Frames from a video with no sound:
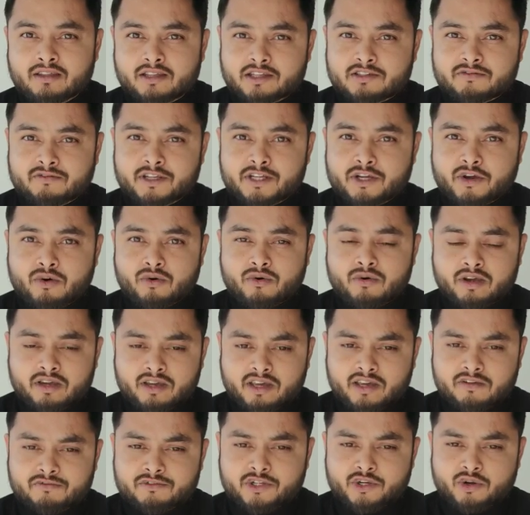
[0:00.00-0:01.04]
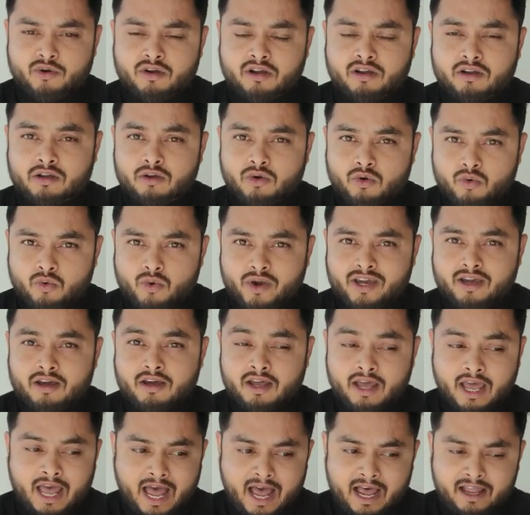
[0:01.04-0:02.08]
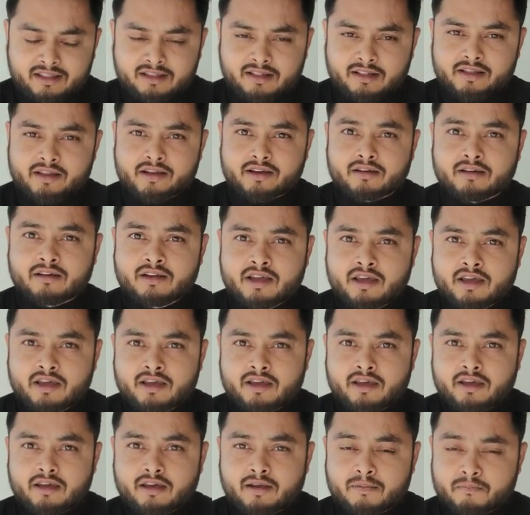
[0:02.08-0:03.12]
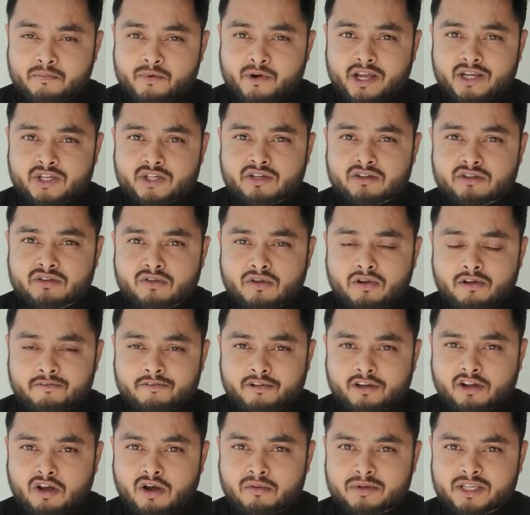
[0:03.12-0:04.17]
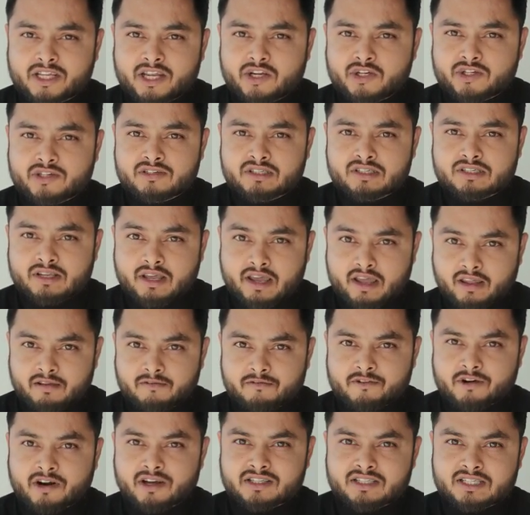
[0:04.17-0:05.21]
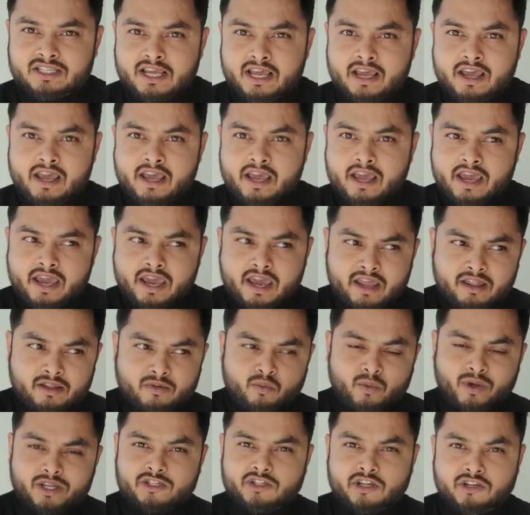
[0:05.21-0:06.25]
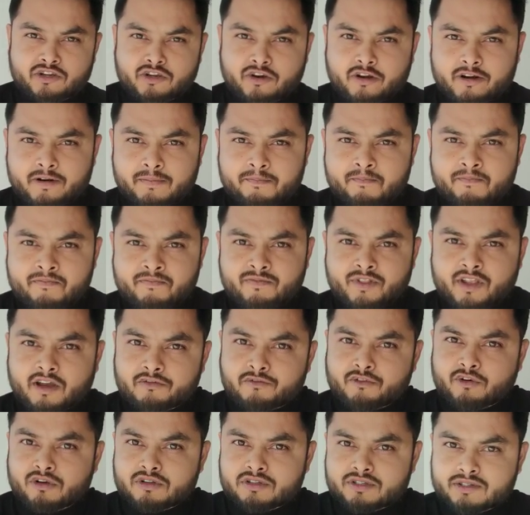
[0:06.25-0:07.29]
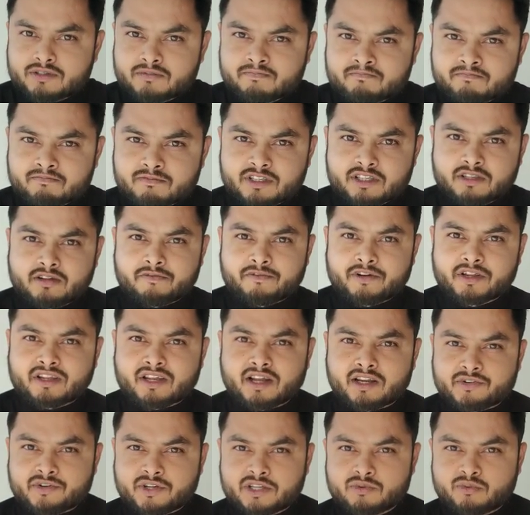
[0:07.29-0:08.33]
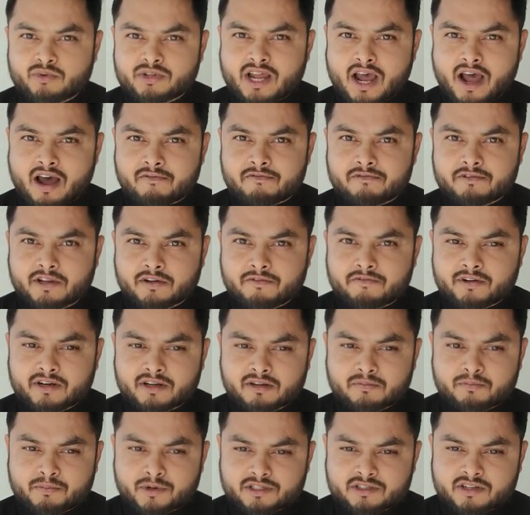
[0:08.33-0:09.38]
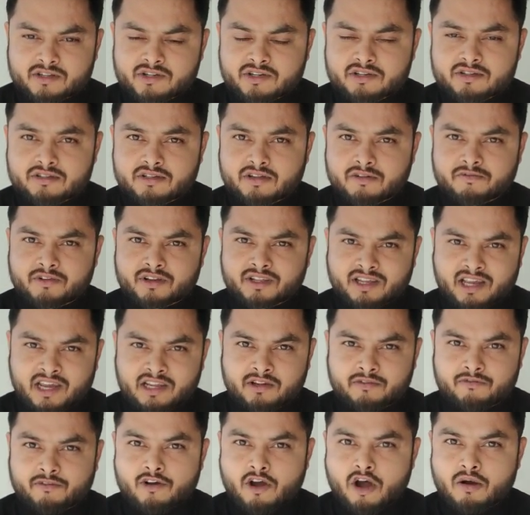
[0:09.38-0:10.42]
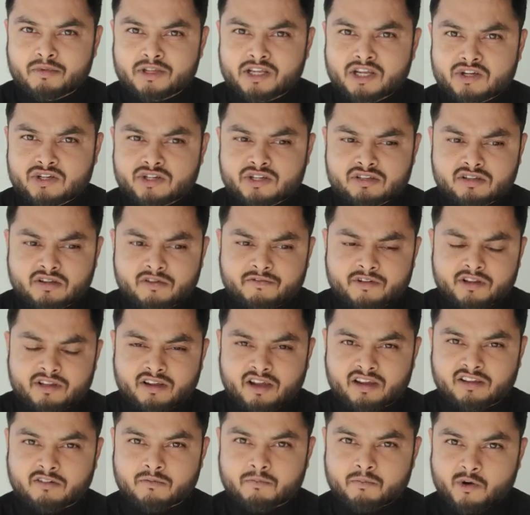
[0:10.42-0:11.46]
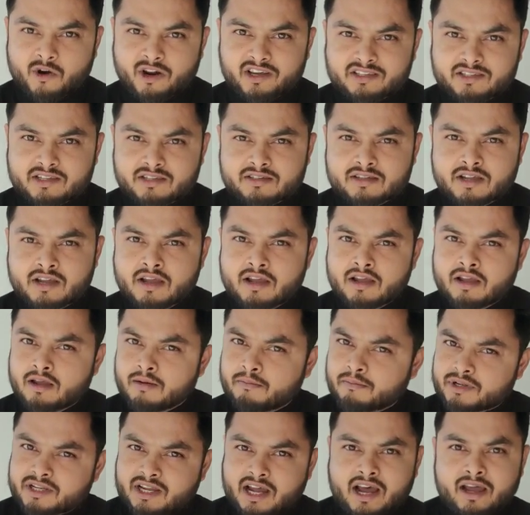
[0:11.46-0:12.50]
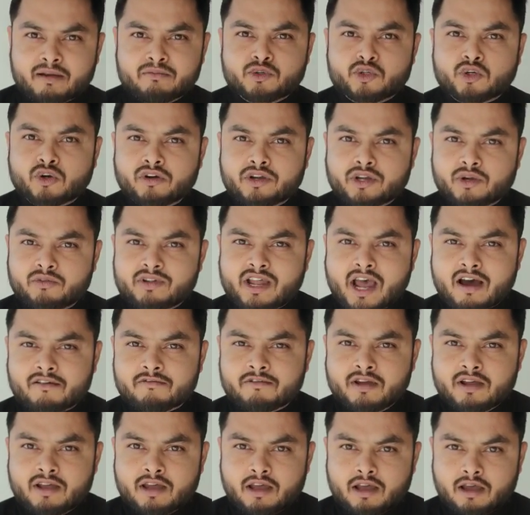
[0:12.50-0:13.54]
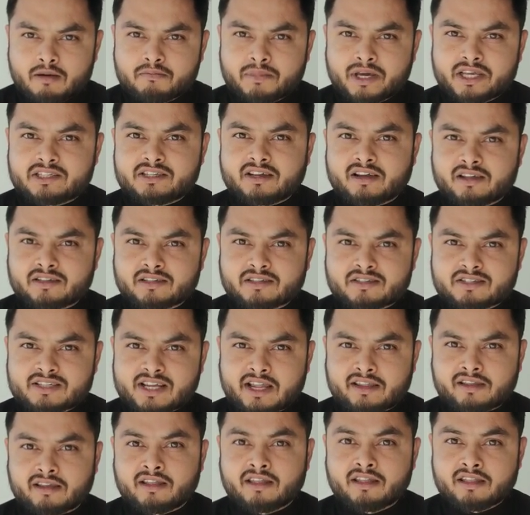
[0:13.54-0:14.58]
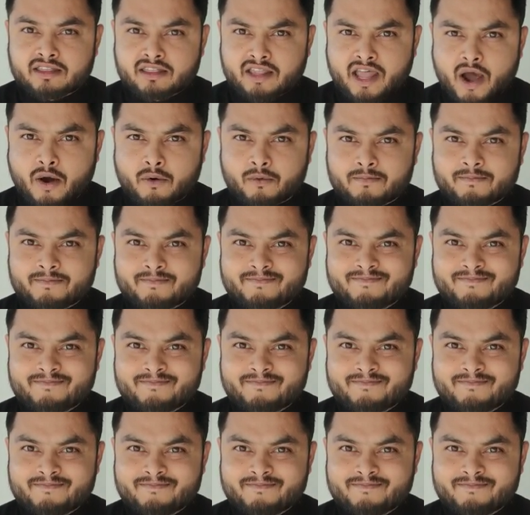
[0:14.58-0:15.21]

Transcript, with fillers: this video gives you a quick and clear impression of accommodations in France, in Western Europe. Of course, different countries would have different procedures, different kind of accommodation, different kind of prices, but I'm sure you would have a basic understanding now.